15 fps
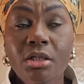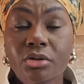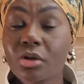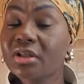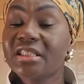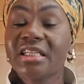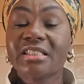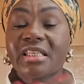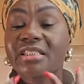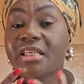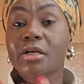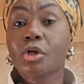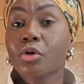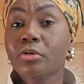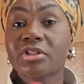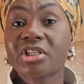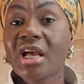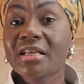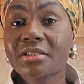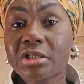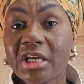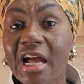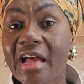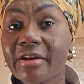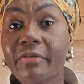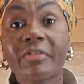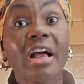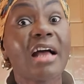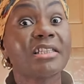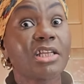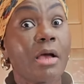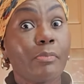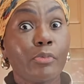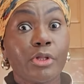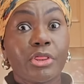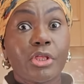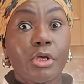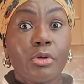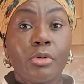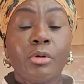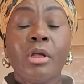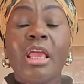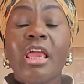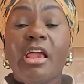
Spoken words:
So this is a good chance to kind of catch up with you.